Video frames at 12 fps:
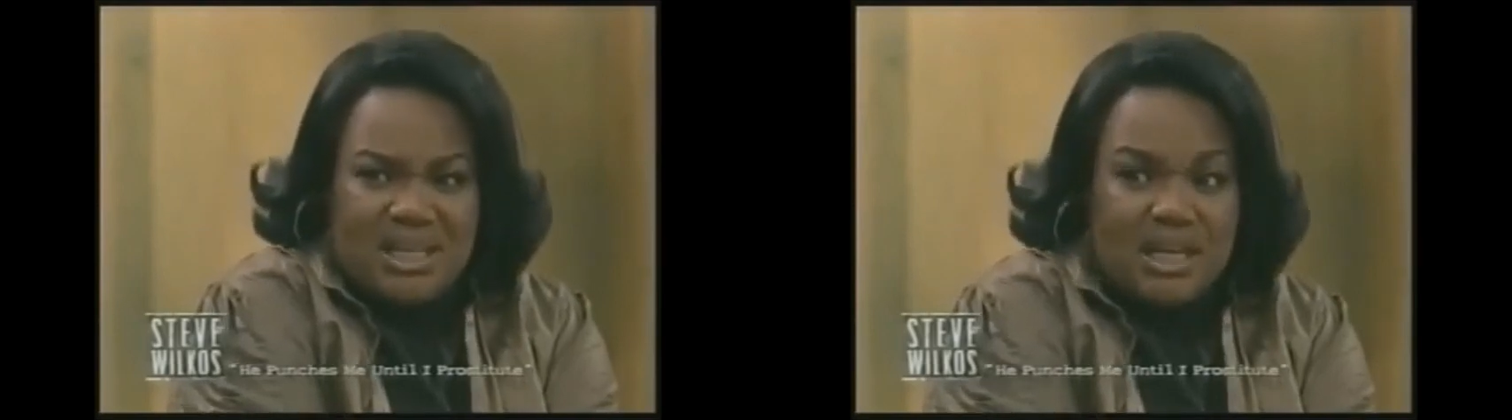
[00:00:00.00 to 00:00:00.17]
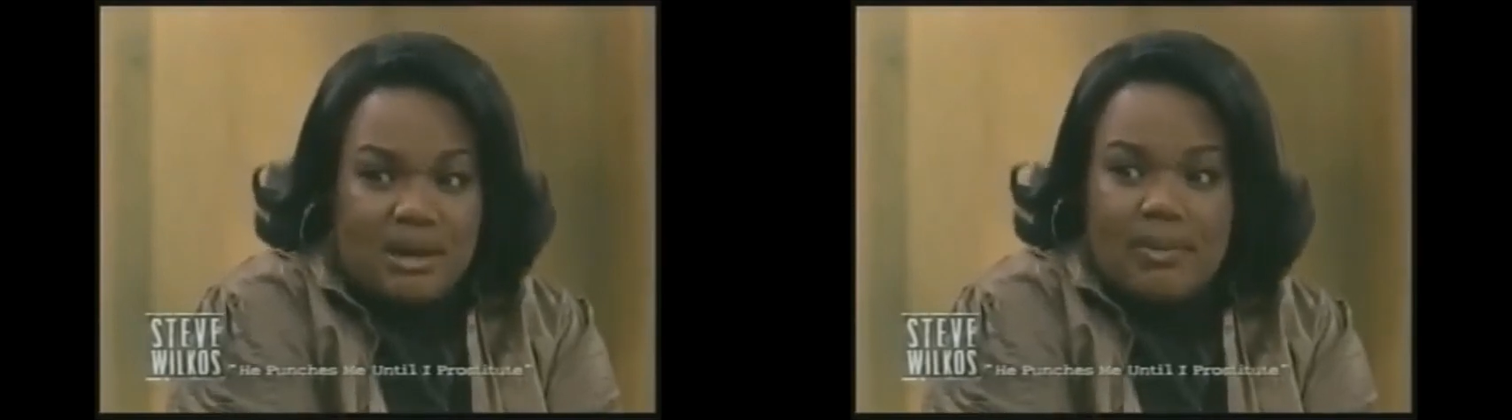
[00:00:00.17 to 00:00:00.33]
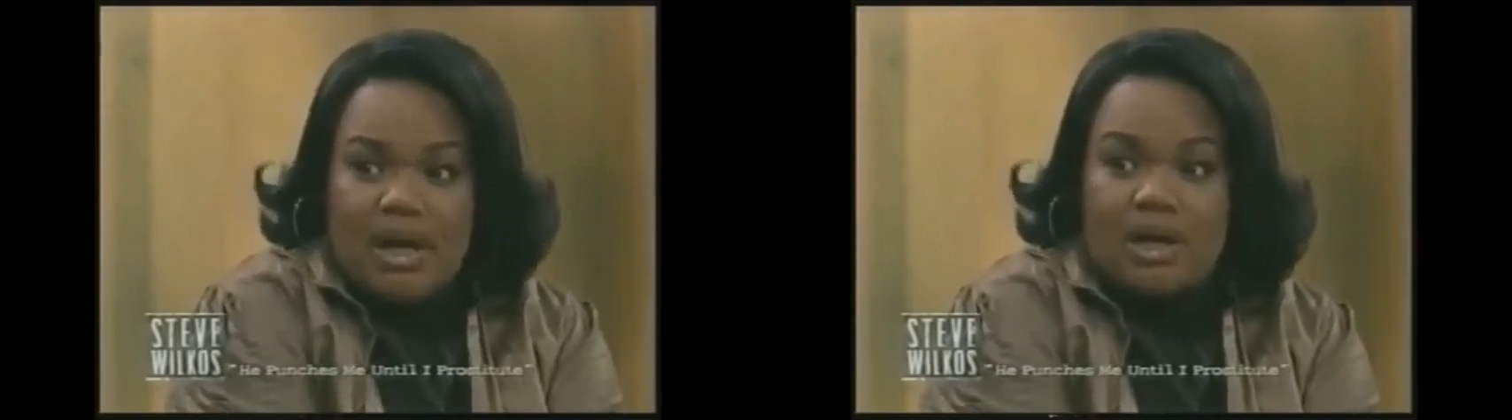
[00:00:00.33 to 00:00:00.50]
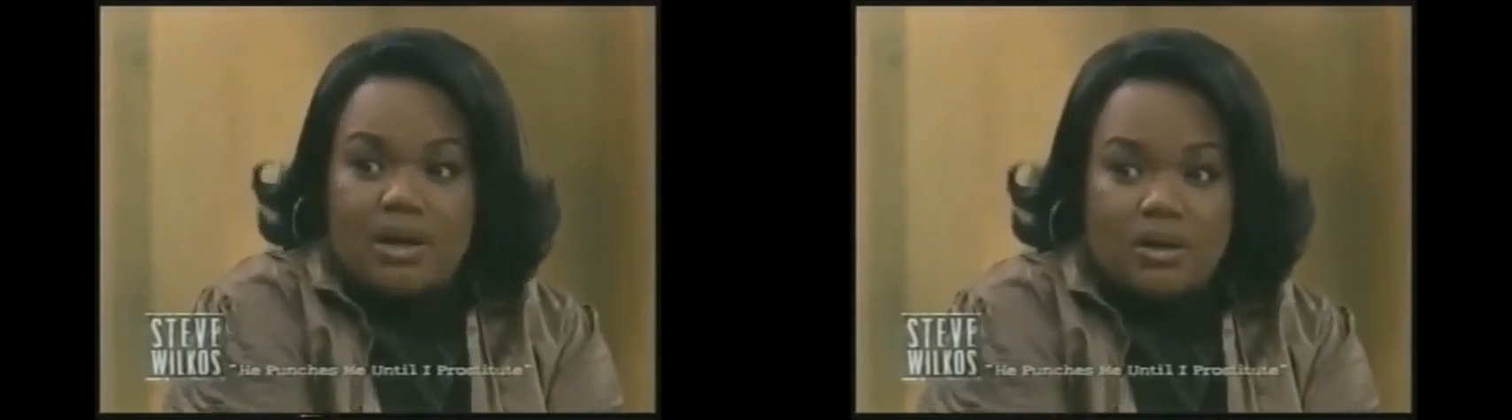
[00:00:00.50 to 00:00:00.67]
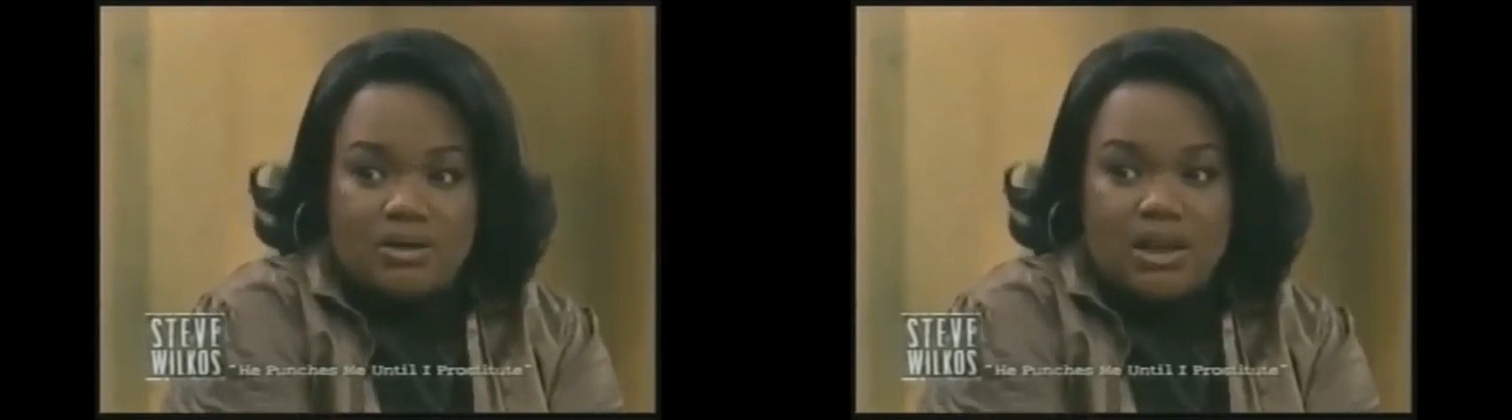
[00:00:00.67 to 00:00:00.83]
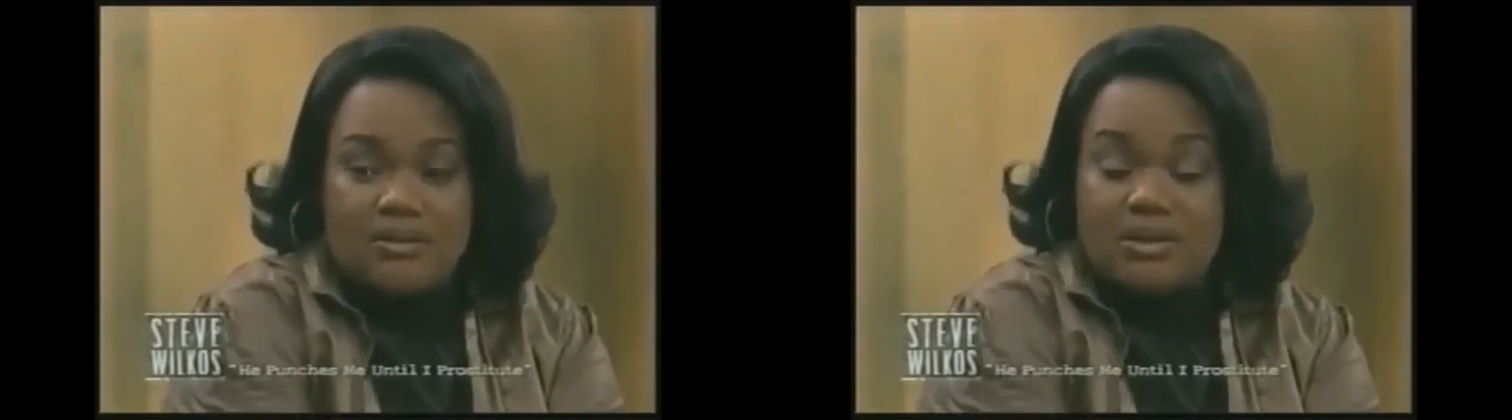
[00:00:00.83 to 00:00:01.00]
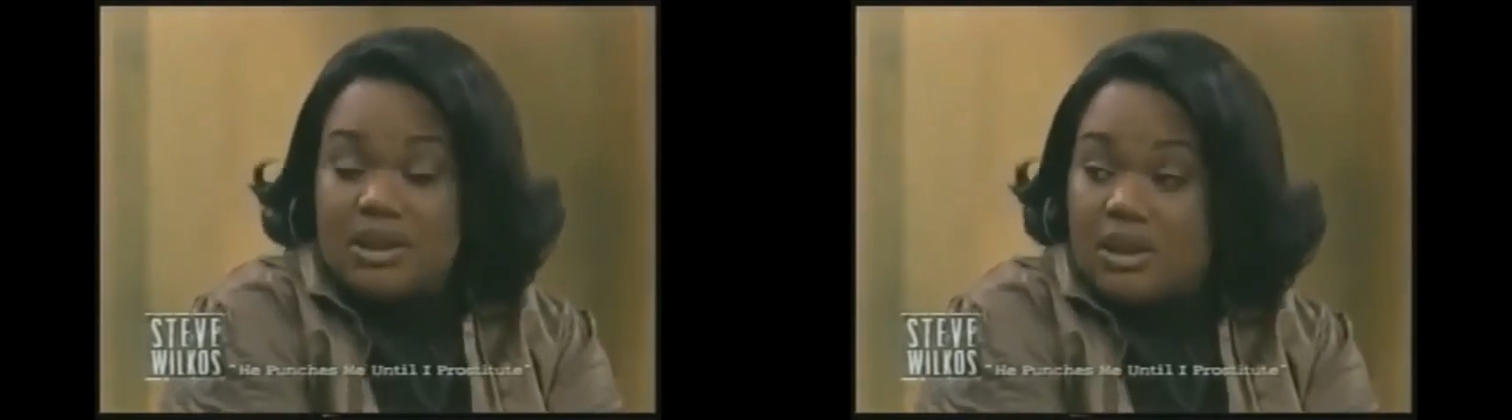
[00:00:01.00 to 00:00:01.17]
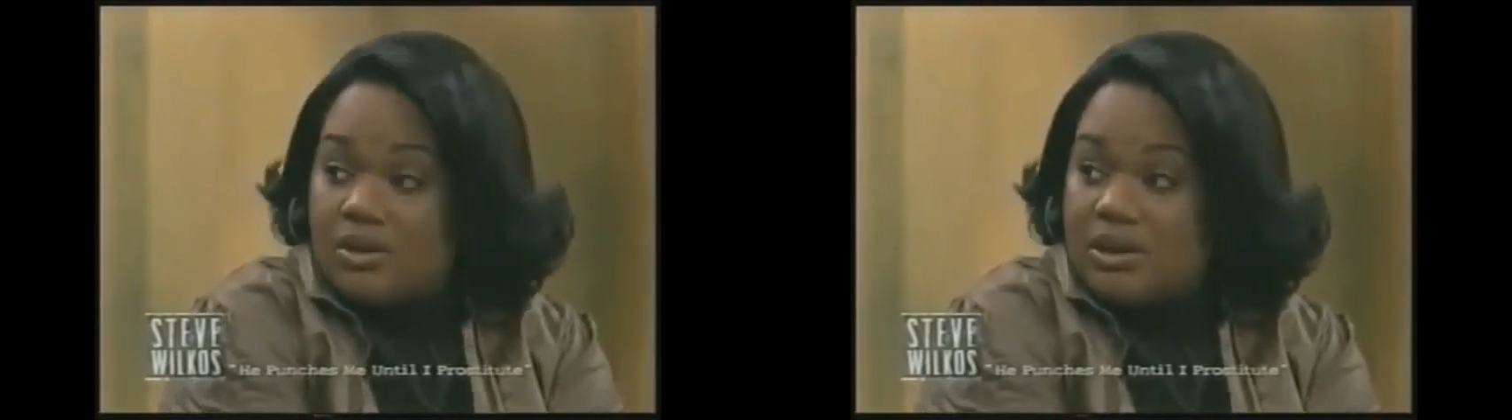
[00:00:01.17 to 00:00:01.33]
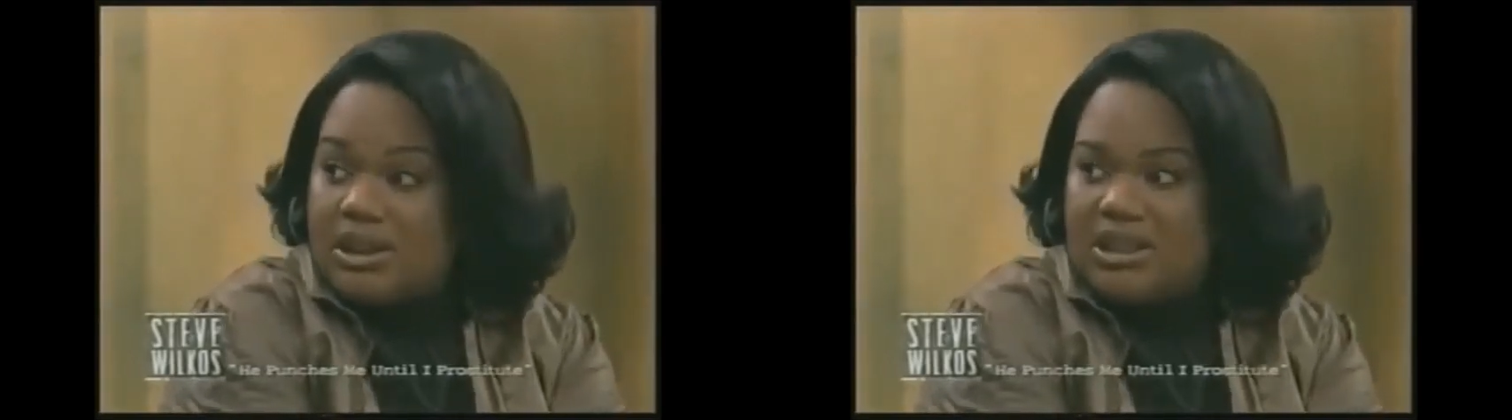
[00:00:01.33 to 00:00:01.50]
taking my clothes off
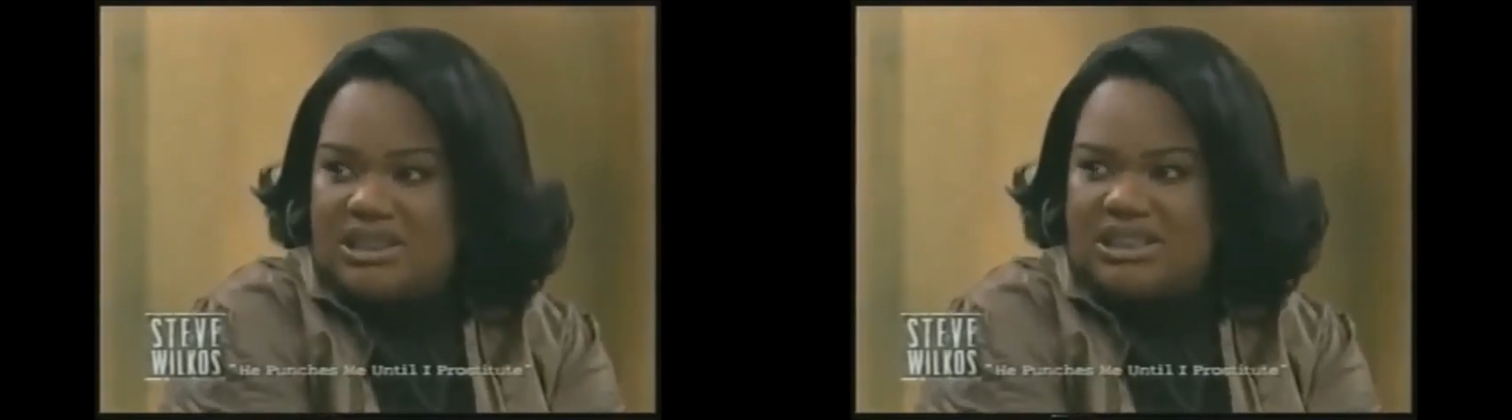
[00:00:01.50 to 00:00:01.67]
slowly,